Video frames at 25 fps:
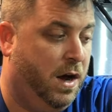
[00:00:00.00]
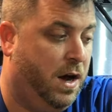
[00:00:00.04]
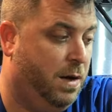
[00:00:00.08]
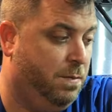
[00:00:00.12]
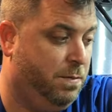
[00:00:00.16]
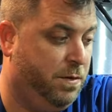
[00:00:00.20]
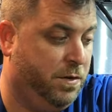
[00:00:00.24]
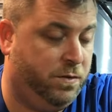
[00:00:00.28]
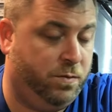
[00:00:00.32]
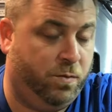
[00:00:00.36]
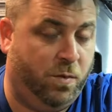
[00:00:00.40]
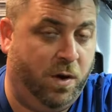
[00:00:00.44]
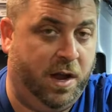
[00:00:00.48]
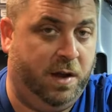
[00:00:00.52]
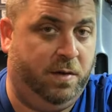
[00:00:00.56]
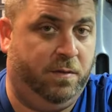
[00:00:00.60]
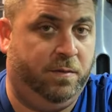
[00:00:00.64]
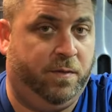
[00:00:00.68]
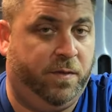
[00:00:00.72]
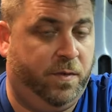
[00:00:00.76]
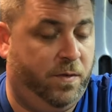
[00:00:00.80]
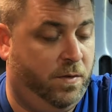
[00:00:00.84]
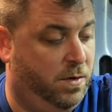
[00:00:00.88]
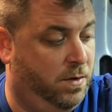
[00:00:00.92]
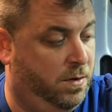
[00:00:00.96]
I'm just
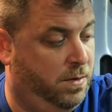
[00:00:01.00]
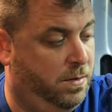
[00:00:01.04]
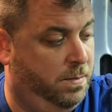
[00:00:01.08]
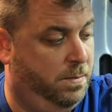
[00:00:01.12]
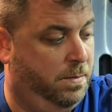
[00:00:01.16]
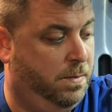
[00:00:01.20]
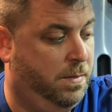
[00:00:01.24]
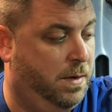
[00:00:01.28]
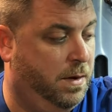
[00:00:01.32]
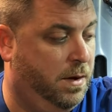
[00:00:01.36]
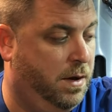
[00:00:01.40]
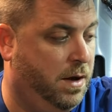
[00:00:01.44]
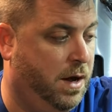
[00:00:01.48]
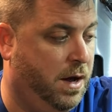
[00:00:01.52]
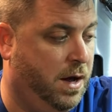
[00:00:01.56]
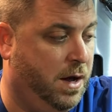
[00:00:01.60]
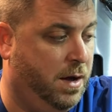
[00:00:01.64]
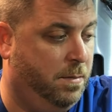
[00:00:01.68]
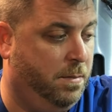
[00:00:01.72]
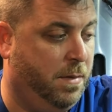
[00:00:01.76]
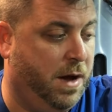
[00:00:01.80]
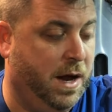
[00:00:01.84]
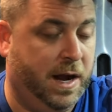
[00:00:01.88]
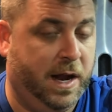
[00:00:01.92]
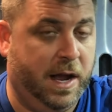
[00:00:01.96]
waiting for
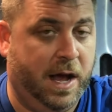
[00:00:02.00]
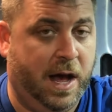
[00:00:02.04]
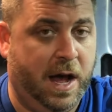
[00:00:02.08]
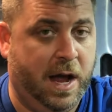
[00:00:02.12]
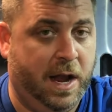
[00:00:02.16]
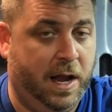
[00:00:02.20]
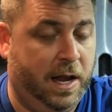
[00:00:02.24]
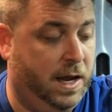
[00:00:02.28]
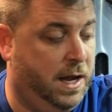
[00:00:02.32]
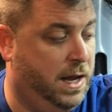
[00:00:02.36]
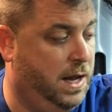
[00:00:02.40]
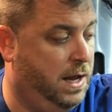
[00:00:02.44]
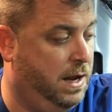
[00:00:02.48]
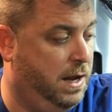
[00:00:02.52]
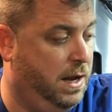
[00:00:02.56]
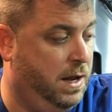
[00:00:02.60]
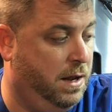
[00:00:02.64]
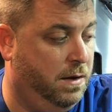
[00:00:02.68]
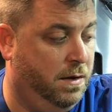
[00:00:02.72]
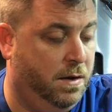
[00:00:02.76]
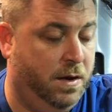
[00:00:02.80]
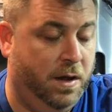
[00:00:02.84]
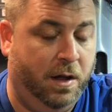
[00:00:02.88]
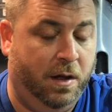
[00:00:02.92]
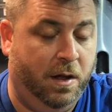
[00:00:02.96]
my guy to get
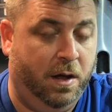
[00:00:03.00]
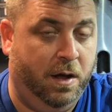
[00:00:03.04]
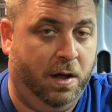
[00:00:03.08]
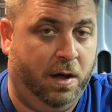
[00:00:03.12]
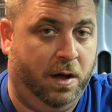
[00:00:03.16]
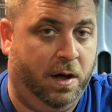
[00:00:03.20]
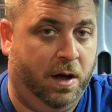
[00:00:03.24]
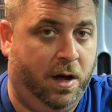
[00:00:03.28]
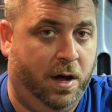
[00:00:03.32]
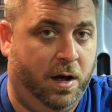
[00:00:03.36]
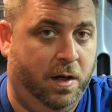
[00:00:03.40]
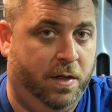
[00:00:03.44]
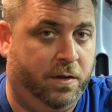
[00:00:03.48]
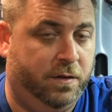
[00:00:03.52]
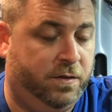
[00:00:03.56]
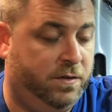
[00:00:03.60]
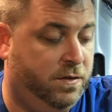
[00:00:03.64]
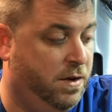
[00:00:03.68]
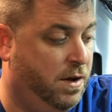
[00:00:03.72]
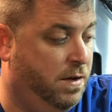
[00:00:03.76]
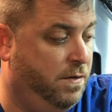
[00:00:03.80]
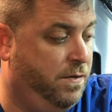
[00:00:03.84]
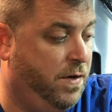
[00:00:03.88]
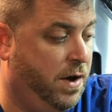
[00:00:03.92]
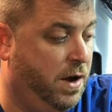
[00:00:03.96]
in the
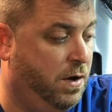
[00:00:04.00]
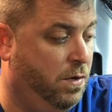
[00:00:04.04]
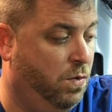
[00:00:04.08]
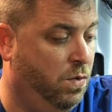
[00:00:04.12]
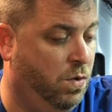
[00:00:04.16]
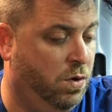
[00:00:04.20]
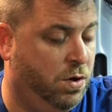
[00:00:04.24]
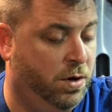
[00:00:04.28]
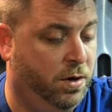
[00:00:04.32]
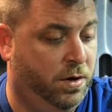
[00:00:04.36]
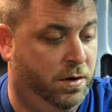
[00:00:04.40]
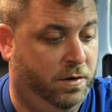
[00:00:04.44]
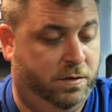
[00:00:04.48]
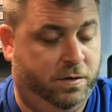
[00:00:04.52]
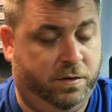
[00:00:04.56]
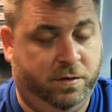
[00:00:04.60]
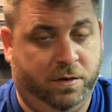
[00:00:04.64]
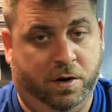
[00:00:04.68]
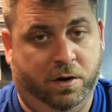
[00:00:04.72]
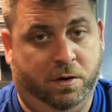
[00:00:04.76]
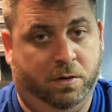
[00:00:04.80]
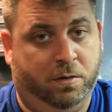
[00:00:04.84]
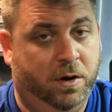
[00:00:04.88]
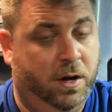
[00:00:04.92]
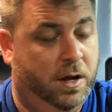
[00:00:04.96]
stuff I ordered.
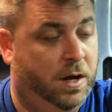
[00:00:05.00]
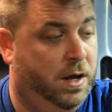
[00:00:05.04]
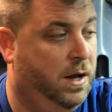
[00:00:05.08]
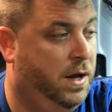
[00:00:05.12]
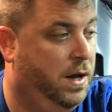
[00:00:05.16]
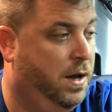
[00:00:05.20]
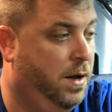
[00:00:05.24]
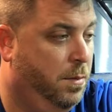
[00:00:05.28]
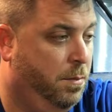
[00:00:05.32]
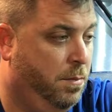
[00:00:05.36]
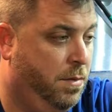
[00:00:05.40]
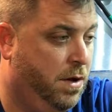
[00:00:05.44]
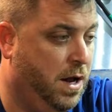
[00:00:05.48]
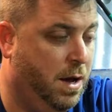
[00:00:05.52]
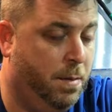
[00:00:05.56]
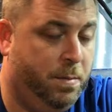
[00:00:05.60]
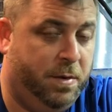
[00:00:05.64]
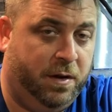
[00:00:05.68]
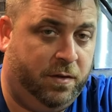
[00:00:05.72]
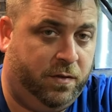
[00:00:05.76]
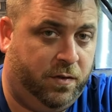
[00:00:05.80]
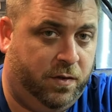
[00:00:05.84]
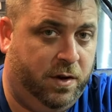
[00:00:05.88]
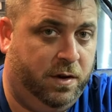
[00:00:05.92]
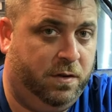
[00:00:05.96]
So, but I'm
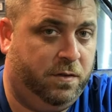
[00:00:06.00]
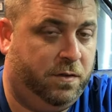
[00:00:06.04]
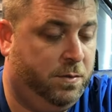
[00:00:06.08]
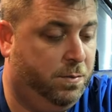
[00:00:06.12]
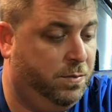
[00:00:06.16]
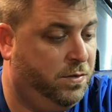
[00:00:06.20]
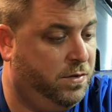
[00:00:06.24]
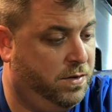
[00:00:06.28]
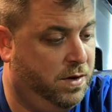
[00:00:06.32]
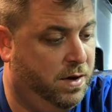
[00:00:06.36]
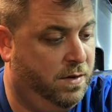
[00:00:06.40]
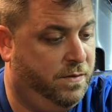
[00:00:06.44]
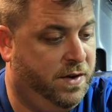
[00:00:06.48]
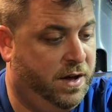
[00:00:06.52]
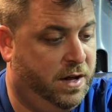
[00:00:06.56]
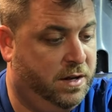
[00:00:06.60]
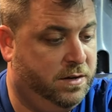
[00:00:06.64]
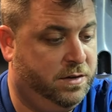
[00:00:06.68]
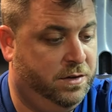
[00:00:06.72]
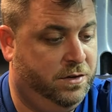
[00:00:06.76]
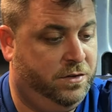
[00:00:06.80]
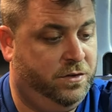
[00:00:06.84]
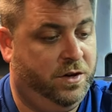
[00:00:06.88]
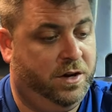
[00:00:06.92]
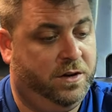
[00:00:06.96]
going to send some stuff
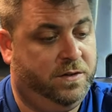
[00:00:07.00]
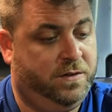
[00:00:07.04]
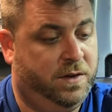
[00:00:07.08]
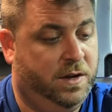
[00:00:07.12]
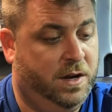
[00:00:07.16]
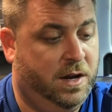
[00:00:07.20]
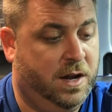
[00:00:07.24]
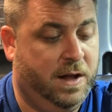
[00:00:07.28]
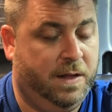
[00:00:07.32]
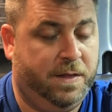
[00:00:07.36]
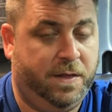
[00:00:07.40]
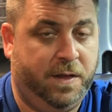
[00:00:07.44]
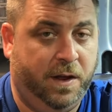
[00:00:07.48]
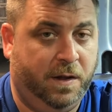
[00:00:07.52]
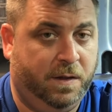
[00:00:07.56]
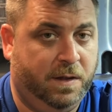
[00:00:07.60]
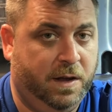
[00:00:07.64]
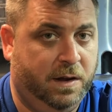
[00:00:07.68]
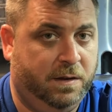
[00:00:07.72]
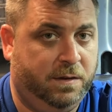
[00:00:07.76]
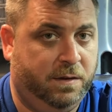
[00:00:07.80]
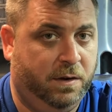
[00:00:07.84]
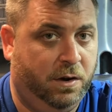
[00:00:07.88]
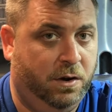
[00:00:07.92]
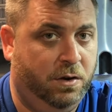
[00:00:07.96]
out to Justin, and I think
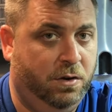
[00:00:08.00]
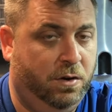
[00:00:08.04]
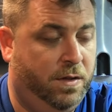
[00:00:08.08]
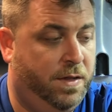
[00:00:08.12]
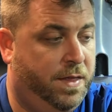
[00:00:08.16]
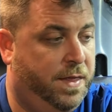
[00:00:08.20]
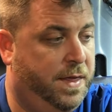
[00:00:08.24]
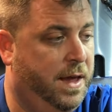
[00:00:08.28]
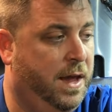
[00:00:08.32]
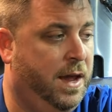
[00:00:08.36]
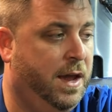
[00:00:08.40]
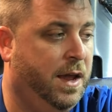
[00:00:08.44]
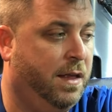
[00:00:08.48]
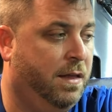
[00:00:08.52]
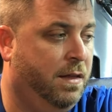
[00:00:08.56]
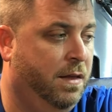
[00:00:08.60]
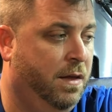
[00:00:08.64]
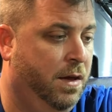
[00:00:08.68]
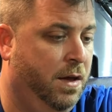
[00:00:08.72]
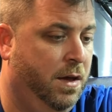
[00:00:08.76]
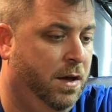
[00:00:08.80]
that's a good thing.